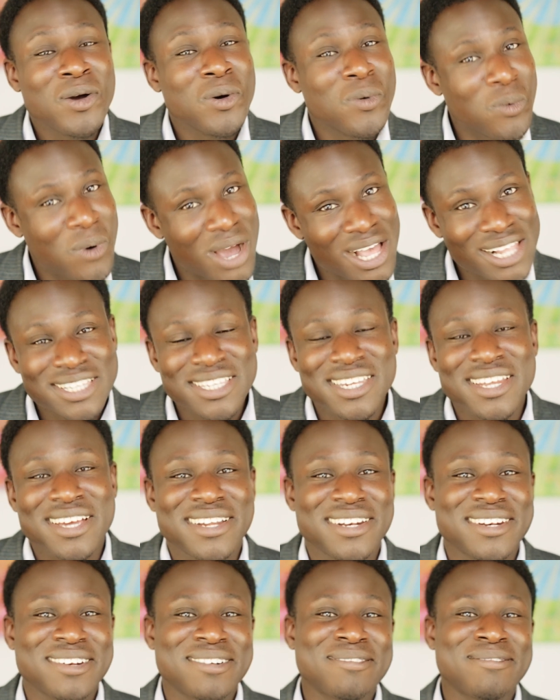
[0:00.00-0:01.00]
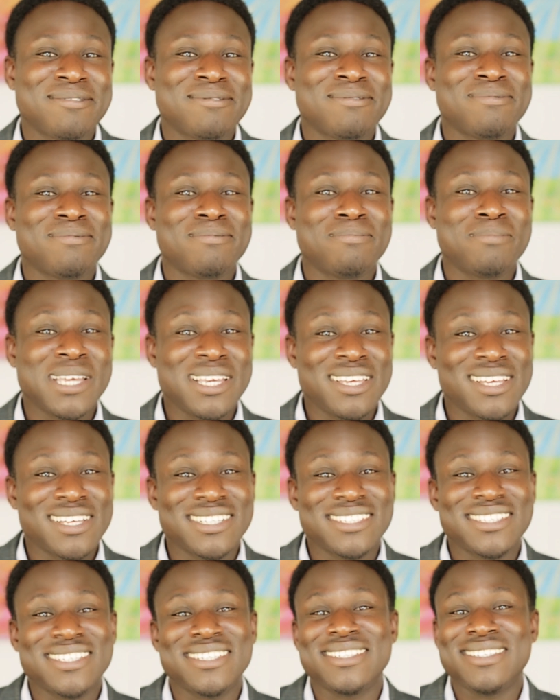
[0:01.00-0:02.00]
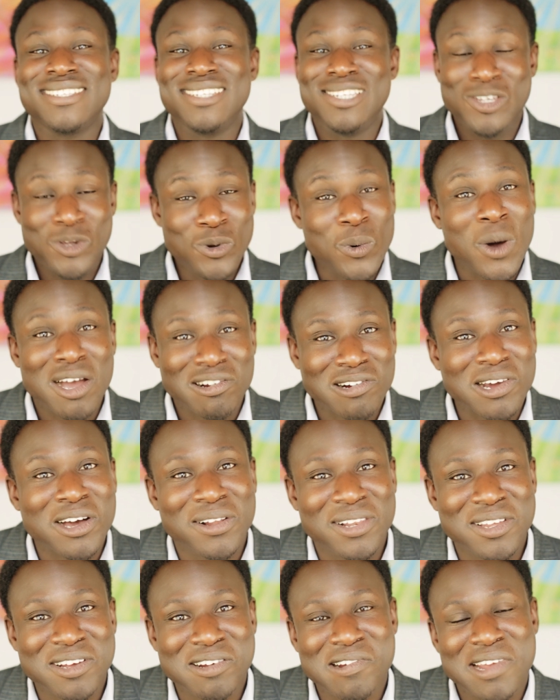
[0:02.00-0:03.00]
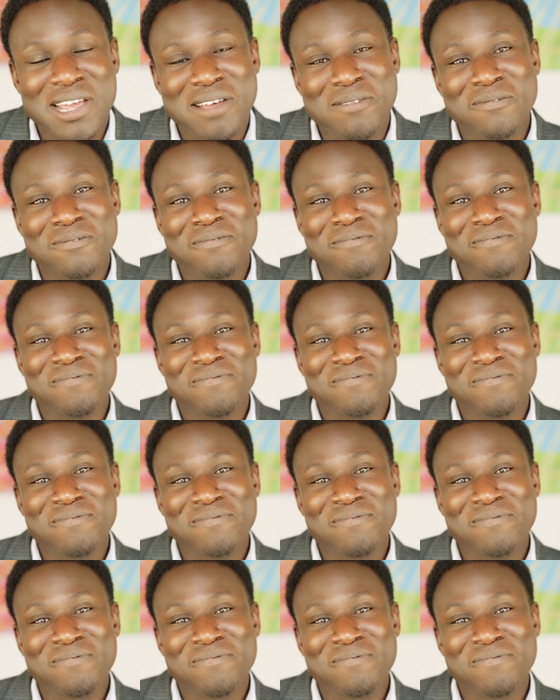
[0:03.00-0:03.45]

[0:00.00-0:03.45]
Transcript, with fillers: Well done, because you are a hologram.